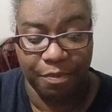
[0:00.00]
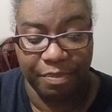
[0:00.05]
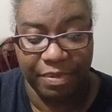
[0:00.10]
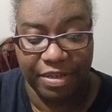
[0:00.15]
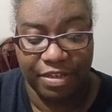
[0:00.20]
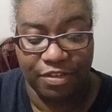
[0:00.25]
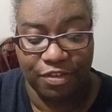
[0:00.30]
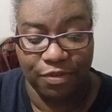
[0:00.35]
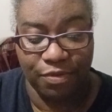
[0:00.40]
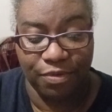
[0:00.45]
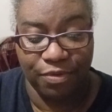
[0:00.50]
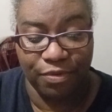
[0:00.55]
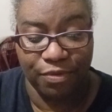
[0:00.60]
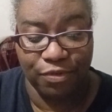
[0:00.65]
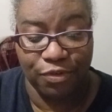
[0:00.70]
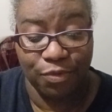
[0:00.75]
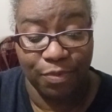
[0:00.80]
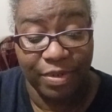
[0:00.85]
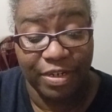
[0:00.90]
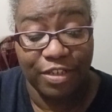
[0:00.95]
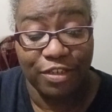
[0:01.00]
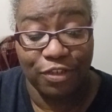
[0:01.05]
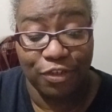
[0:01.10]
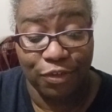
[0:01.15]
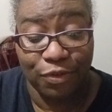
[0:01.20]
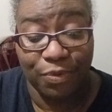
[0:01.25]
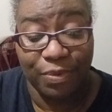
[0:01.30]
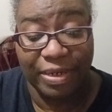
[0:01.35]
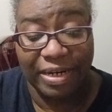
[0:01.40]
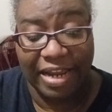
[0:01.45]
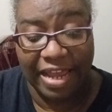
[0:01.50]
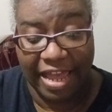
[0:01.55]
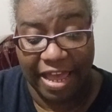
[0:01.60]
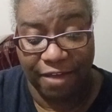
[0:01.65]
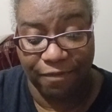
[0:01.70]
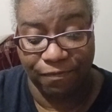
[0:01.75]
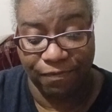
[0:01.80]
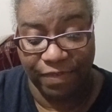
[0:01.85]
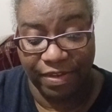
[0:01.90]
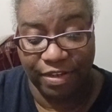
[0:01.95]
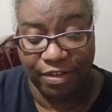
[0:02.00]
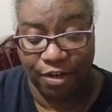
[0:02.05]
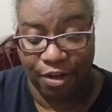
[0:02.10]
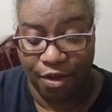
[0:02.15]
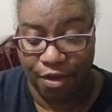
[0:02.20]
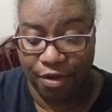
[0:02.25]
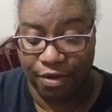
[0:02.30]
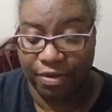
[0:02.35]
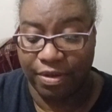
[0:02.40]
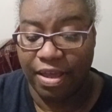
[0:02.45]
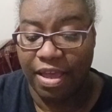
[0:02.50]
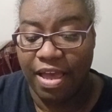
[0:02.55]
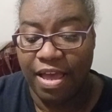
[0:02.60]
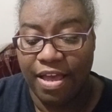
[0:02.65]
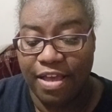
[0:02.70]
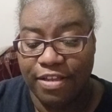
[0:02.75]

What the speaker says: be 22.5 feet long,